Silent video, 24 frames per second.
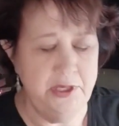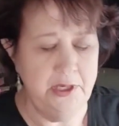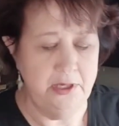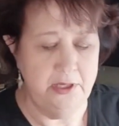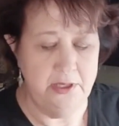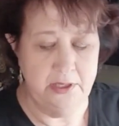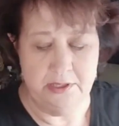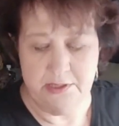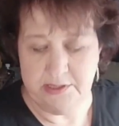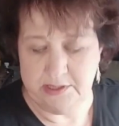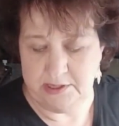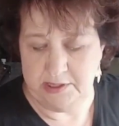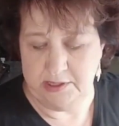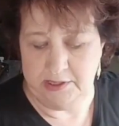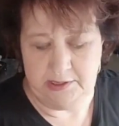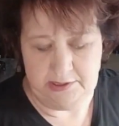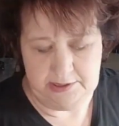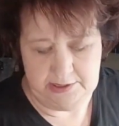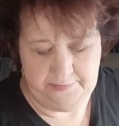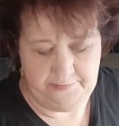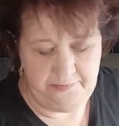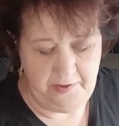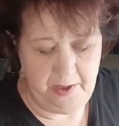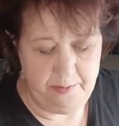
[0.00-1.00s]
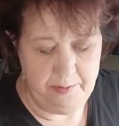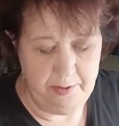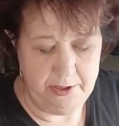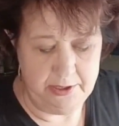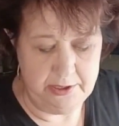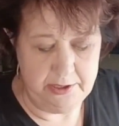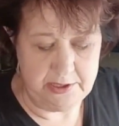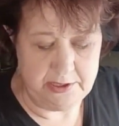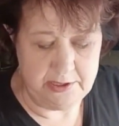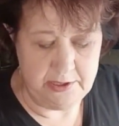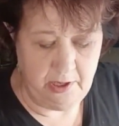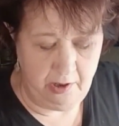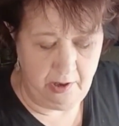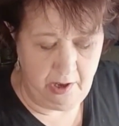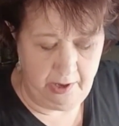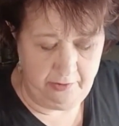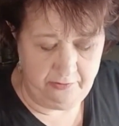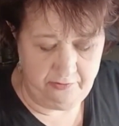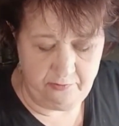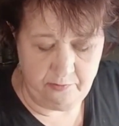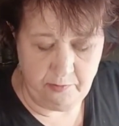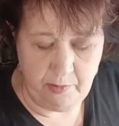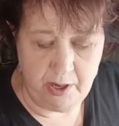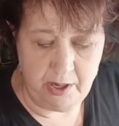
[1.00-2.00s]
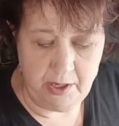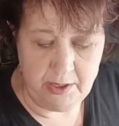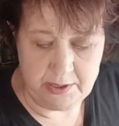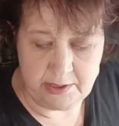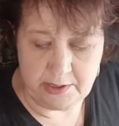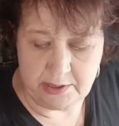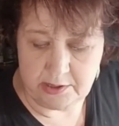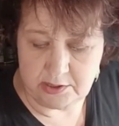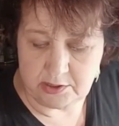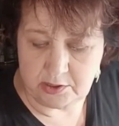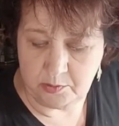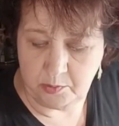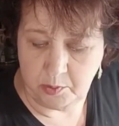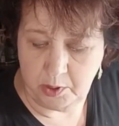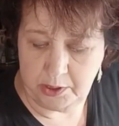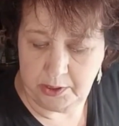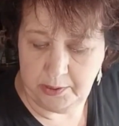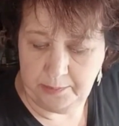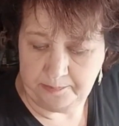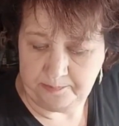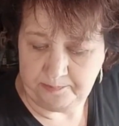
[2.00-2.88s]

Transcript: this is fabulous. Now, I've marked this one